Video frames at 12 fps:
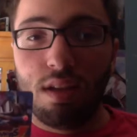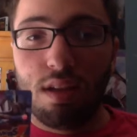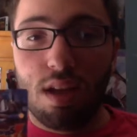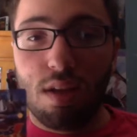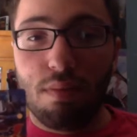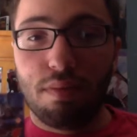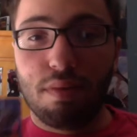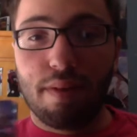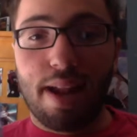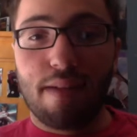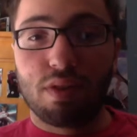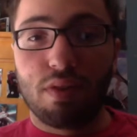when we went
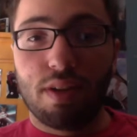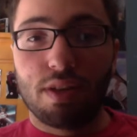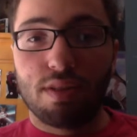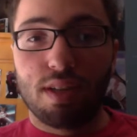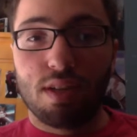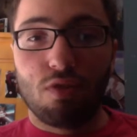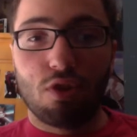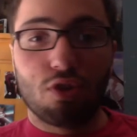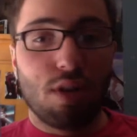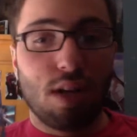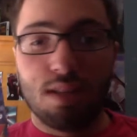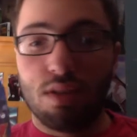after Avengers Age of
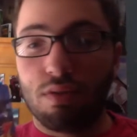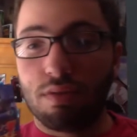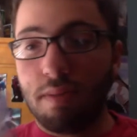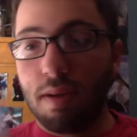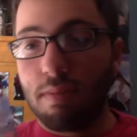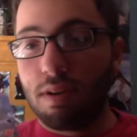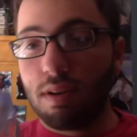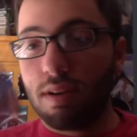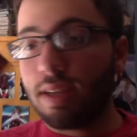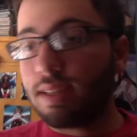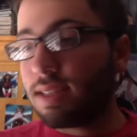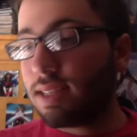Ultron. I don't
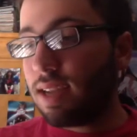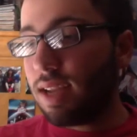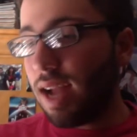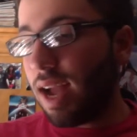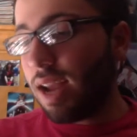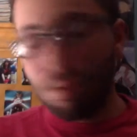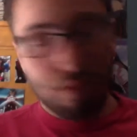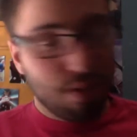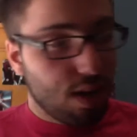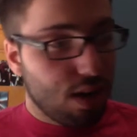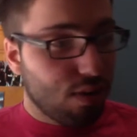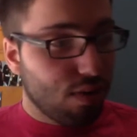remember. I don't
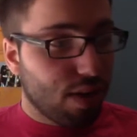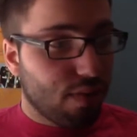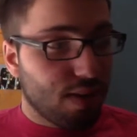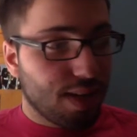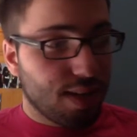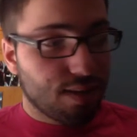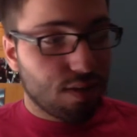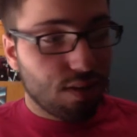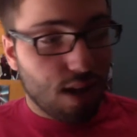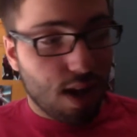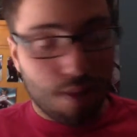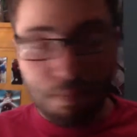know if it is or
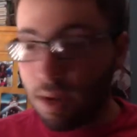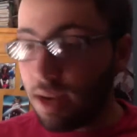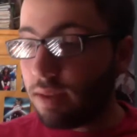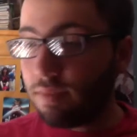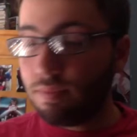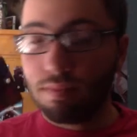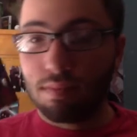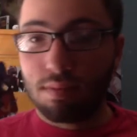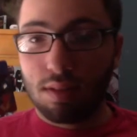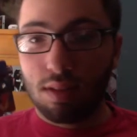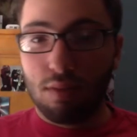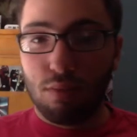not, but
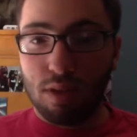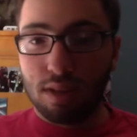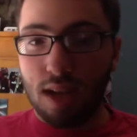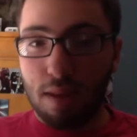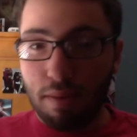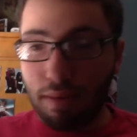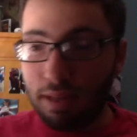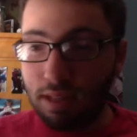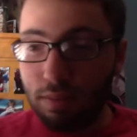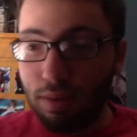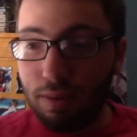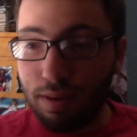one time I went to
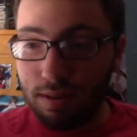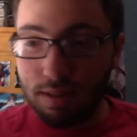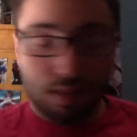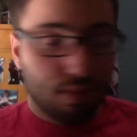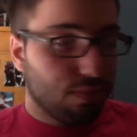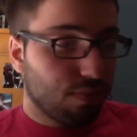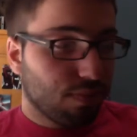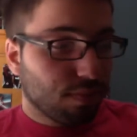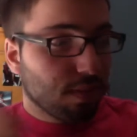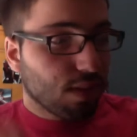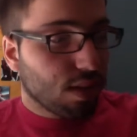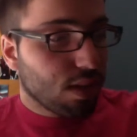Boomers.
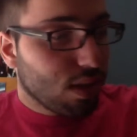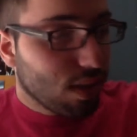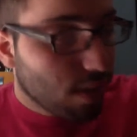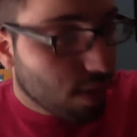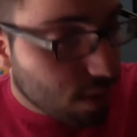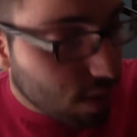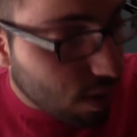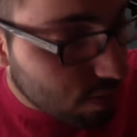Enough